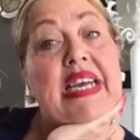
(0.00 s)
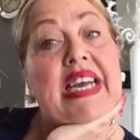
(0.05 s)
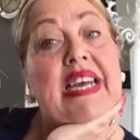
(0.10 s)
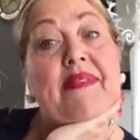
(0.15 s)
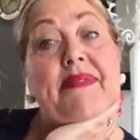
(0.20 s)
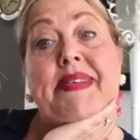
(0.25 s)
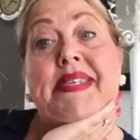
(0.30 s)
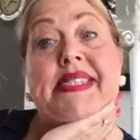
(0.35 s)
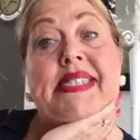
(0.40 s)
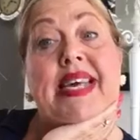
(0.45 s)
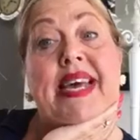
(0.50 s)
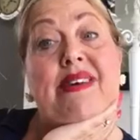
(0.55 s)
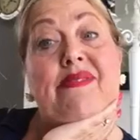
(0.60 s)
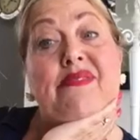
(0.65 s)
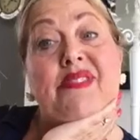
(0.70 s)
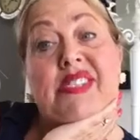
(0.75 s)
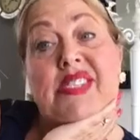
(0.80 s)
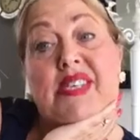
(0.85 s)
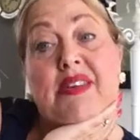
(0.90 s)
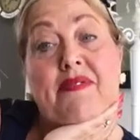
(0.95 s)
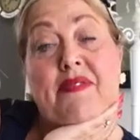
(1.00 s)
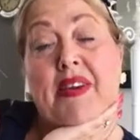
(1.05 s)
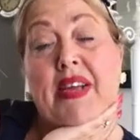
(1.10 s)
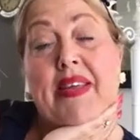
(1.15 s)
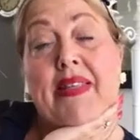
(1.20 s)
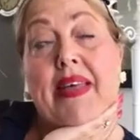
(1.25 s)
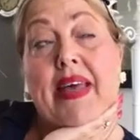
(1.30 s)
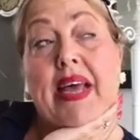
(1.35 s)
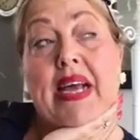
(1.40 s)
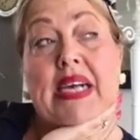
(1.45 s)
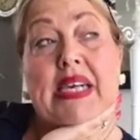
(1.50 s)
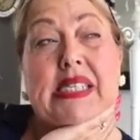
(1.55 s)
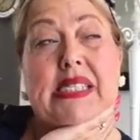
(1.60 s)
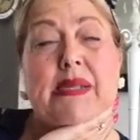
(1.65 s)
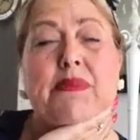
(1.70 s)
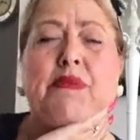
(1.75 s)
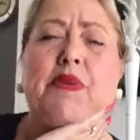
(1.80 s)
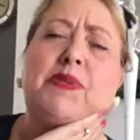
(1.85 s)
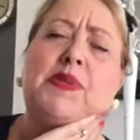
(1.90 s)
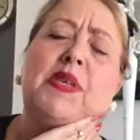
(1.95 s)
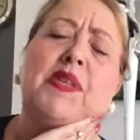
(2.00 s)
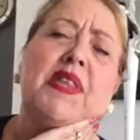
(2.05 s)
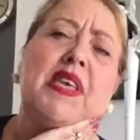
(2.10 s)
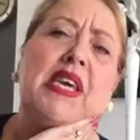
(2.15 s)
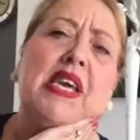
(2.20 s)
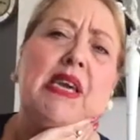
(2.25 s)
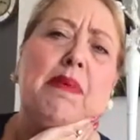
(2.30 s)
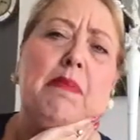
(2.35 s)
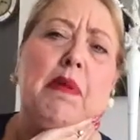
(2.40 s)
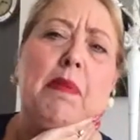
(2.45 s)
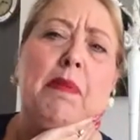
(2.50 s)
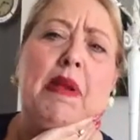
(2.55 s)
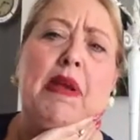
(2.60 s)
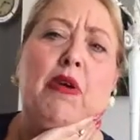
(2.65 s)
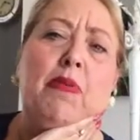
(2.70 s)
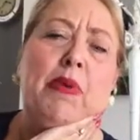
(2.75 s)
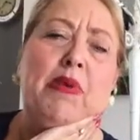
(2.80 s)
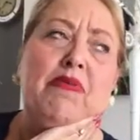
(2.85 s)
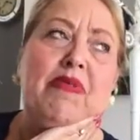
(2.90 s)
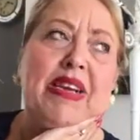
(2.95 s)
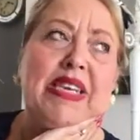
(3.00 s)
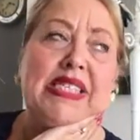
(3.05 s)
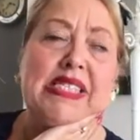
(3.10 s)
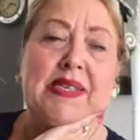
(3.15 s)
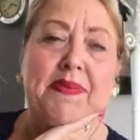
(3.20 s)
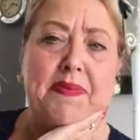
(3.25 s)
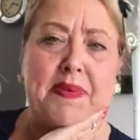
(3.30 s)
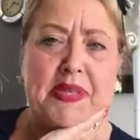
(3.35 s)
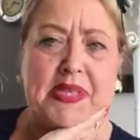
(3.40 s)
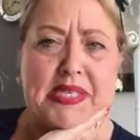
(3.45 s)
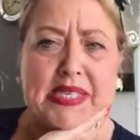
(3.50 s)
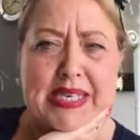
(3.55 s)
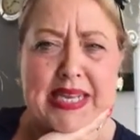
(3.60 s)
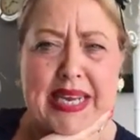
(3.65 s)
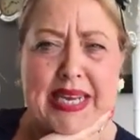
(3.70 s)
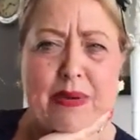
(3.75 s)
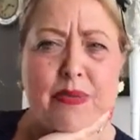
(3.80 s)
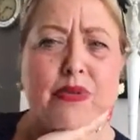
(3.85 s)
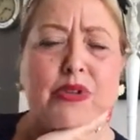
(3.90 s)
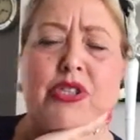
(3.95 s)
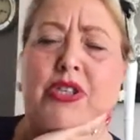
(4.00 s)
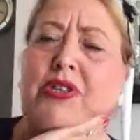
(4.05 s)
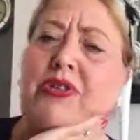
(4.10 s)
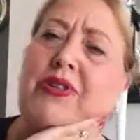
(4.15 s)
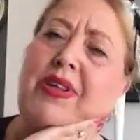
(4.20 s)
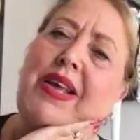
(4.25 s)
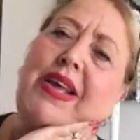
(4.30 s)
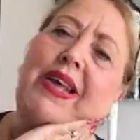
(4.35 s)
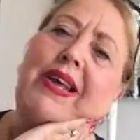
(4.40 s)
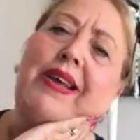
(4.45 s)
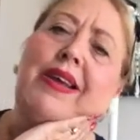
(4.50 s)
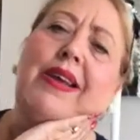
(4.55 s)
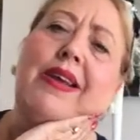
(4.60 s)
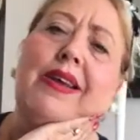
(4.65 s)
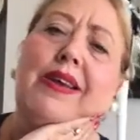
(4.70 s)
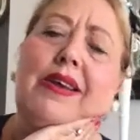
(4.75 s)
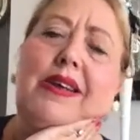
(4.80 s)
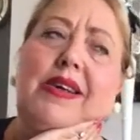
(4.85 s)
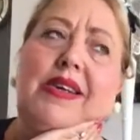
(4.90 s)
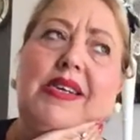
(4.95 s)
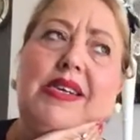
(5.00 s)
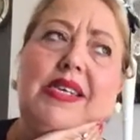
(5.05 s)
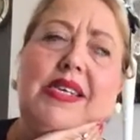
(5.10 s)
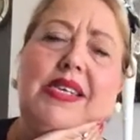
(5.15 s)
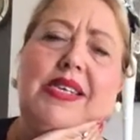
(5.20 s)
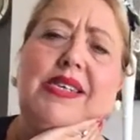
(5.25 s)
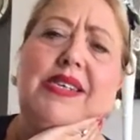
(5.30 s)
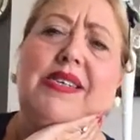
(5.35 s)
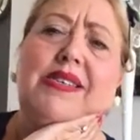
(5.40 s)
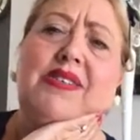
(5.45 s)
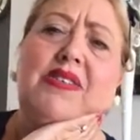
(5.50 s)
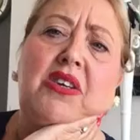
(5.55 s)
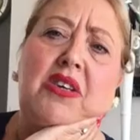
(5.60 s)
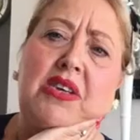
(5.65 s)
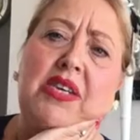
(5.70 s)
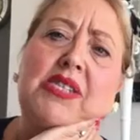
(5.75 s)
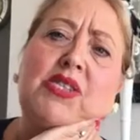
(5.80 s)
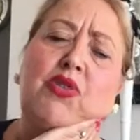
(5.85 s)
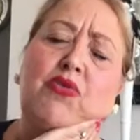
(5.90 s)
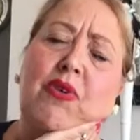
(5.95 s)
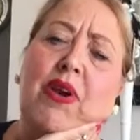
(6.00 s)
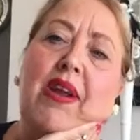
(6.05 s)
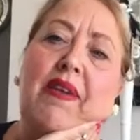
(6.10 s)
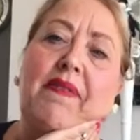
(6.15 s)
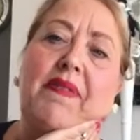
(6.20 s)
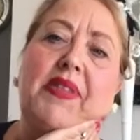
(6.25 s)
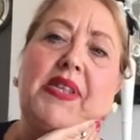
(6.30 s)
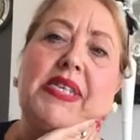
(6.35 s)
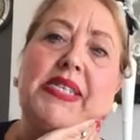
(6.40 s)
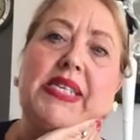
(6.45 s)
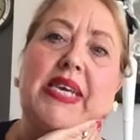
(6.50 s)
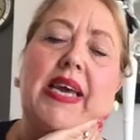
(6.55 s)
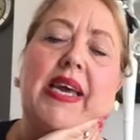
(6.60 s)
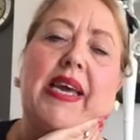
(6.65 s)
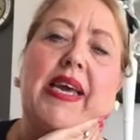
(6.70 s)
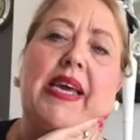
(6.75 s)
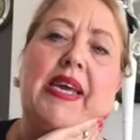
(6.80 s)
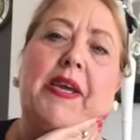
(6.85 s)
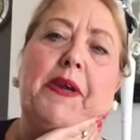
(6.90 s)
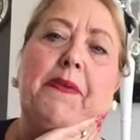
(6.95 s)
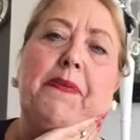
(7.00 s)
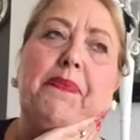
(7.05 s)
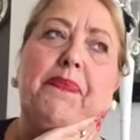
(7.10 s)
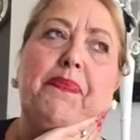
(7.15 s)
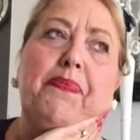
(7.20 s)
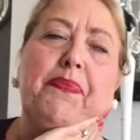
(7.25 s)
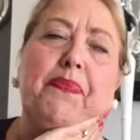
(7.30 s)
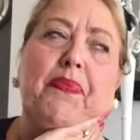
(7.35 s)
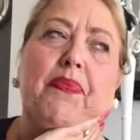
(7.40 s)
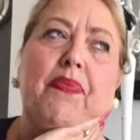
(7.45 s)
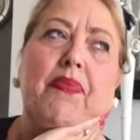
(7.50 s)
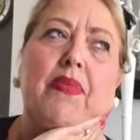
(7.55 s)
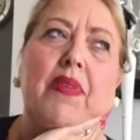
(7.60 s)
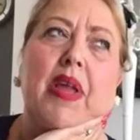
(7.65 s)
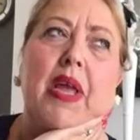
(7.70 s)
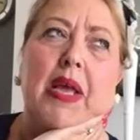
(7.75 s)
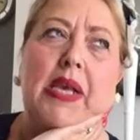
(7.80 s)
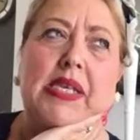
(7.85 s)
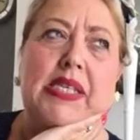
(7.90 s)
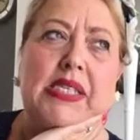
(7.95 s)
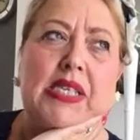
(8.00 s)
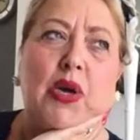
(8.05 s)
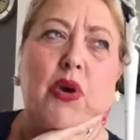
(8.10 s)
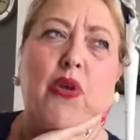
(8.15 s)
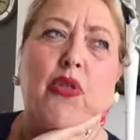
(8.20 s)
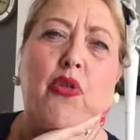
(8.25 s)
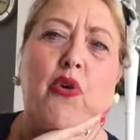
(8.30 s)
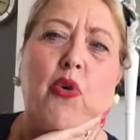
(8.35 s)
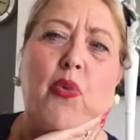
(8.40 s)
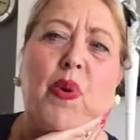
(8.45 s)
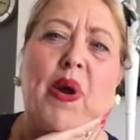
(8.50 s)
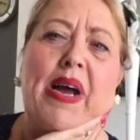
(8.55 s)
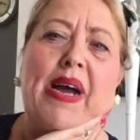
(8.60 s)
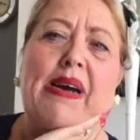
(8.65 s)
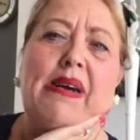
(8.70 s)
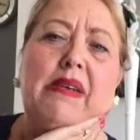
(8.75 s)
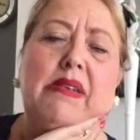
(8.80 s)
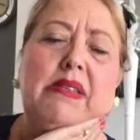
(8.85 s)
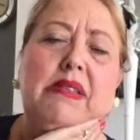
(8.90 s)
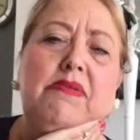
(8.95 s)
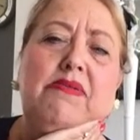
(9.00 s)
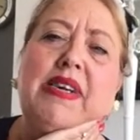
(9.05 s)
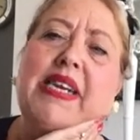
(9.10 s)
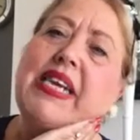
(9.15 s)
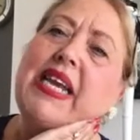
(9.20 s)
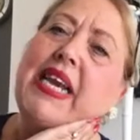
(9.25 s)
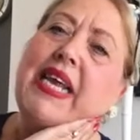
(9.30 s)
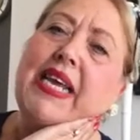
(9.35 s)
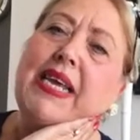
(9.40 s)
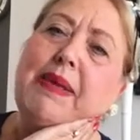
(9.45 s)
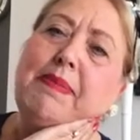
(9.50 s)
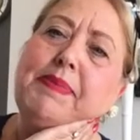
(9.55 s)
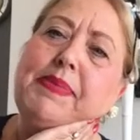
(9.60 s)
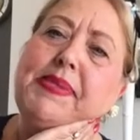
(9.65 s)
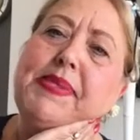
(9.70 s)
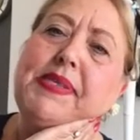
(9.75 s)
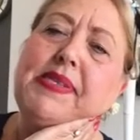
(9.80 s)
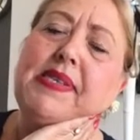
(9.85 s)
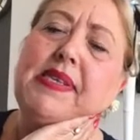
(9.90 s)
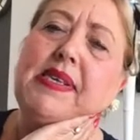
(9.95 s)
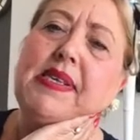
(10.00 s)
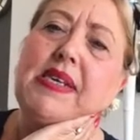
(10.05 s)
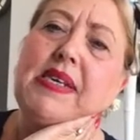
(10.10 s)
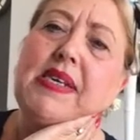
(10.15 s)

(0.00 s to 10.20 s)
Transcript: evenings out and stuff like that, because sometimes I think it might be a little bit racy for the day. What do you think? Do you think it's all right for the day? So I thought, wow, red lips.